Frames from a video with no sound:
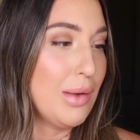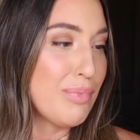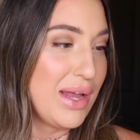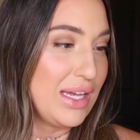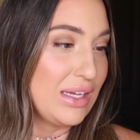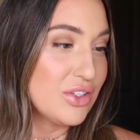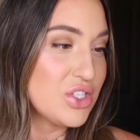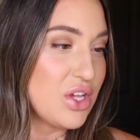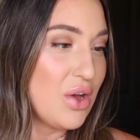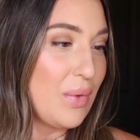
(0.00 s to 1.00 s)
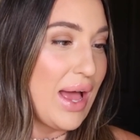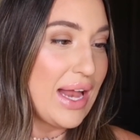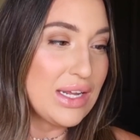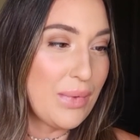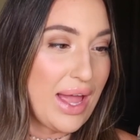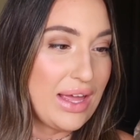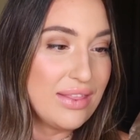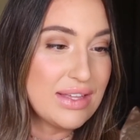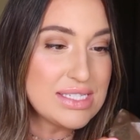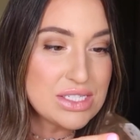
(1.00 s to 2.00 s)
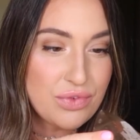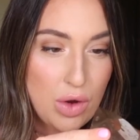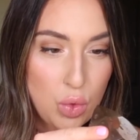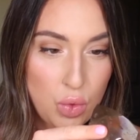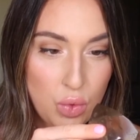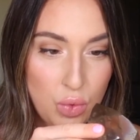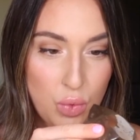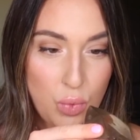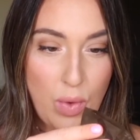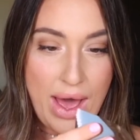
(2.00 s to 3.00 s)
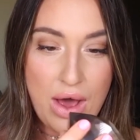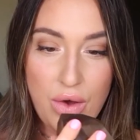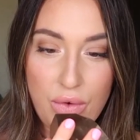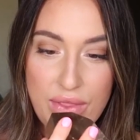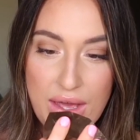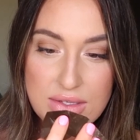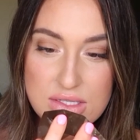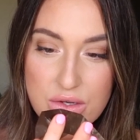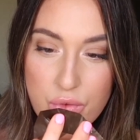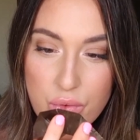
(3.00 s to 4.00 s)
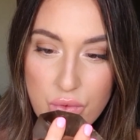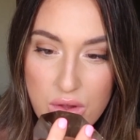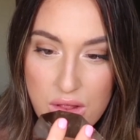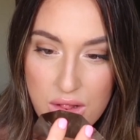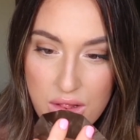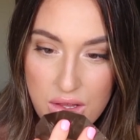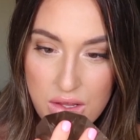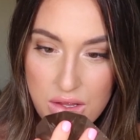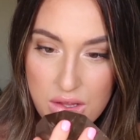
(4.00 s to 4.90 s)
breakage. So anyway, this is from, ooh, wow, that is a cool